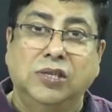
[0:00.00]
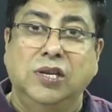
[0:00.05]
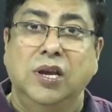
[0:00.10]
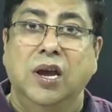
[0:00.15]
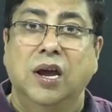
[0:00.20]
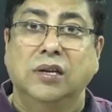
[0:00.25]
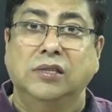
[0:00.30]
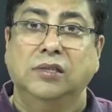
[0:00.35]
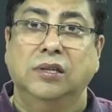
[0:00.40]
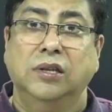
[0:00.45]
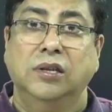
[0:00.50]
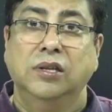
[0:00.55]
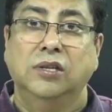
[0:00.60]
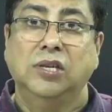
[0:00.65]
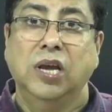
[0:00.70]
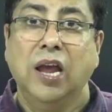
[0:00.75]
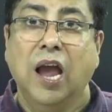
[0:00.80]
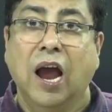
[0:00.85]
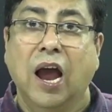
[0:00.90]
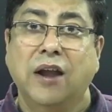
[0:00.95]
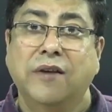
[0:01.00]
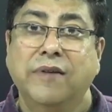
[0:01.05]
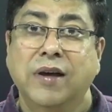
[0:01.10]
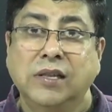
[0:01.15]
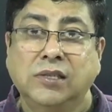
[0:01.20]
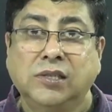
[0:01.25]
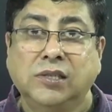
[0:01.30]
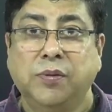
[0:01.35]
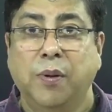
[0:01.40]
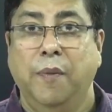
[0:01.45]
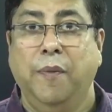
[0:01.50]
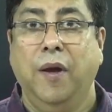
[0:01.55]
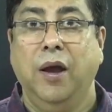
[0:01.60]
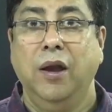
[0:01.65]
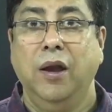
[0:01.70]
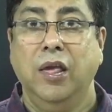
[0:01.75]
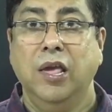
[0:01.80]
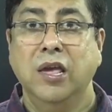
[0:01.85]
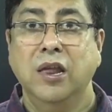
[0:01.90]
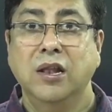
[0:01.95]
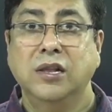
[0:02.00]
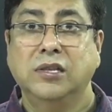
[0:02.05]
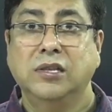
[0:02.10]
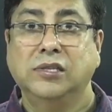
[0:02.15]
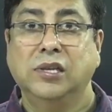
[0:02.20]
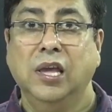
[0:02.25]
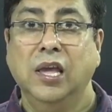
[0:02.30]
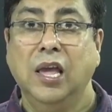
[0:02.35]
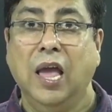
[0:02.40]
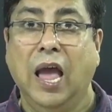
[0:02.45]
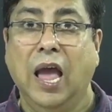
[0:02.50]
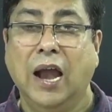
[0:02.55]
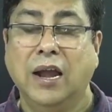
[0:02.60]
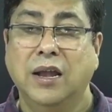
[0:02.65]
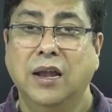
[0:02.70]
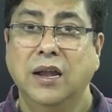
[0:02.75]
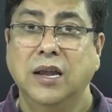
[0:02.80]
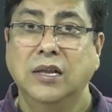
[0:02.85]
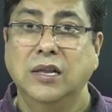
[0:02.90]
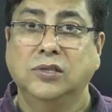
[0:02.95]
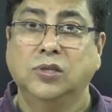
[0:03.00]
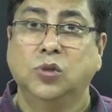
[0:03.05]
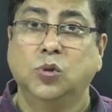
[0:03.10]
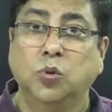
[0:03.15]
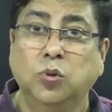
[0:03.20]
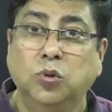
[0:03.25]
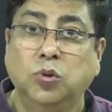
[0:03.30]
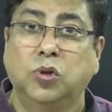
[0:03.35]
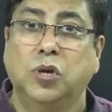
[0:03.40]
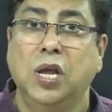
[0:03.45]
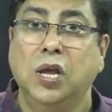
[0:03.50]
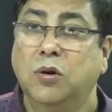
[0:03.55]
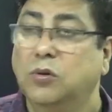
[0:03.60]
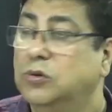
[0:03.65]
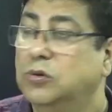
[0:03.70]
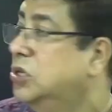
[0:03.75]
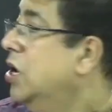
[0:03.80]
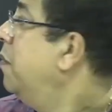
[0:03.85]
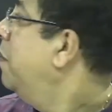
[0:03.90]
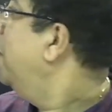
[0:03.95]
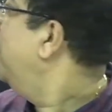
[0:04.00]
year's JEE advanced paper, you will see at least 2-3 question